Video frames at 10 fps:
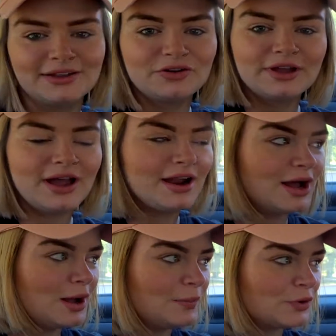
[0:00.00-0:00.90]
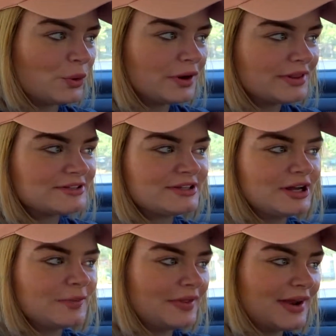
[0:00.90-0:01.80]
literally got up, recorded this
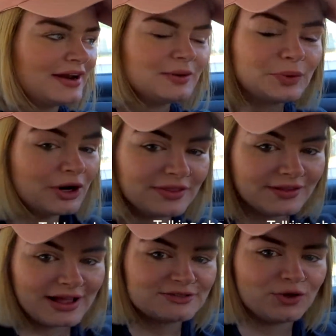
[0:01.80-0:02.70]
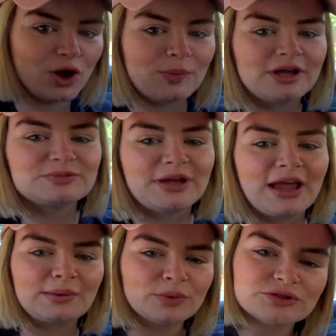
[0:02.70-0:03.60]
clip, and then I didn't put it in the last vlog because my
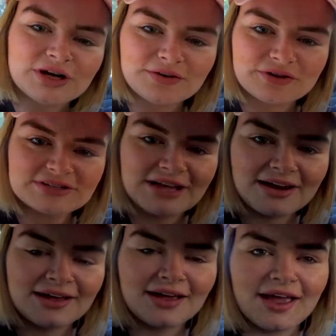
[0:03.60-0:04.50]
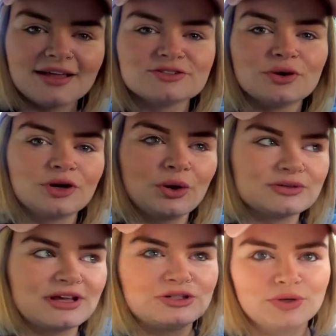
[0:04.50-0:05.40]
camera was on a different setting, and so it
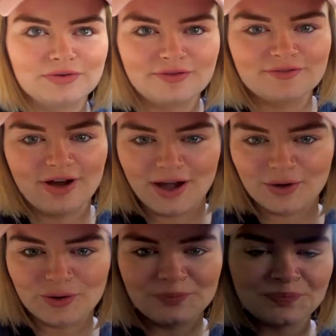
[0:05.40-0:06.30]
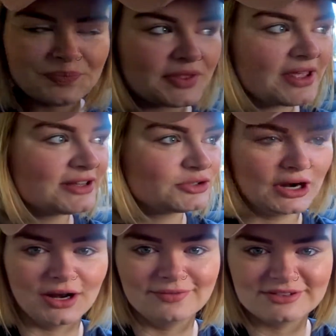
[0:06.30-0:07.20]
goes like to a different file. So I
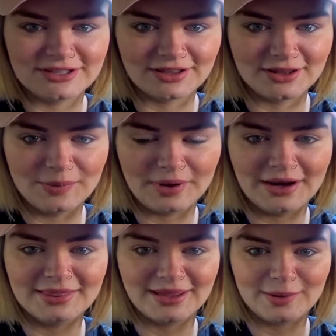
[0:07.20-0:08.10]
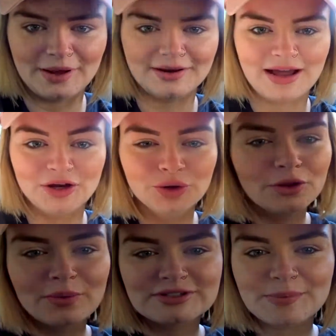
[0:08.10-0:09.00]
didn't even see the clip and I didn't think about it. I knew
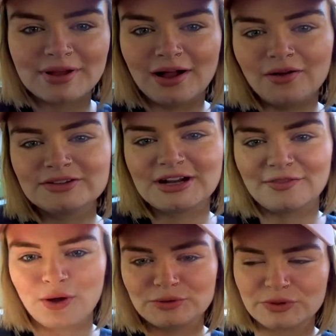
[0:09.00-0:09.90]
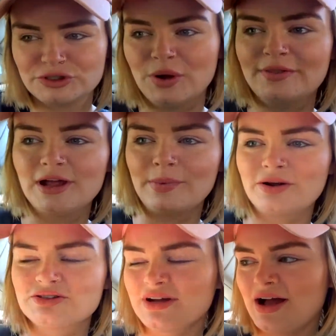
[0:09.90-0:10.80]
there was something else that I thought was supposed to go in there, but I
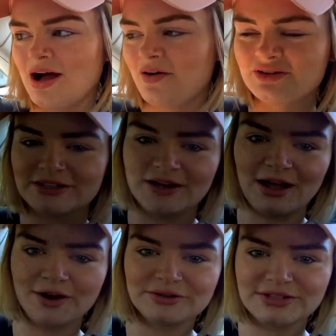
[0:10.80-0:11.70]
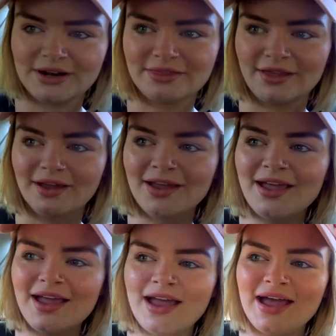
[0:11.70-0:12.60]
was just like, ah, obviously not, I don't see anything.
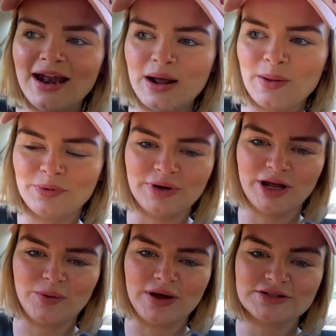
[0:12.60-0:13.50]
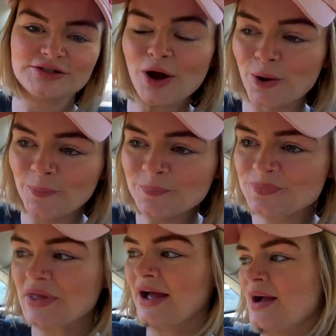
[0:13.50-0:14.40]
And I uploaded it anyway. So
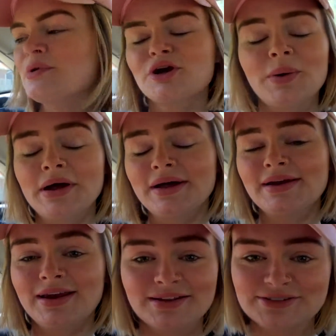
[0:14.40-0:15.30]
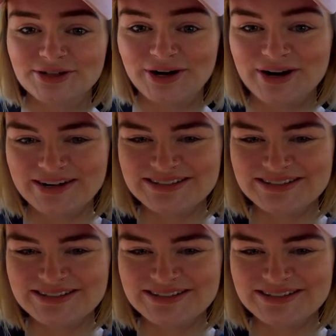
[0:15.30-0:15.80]
I am gonna go ahead and insert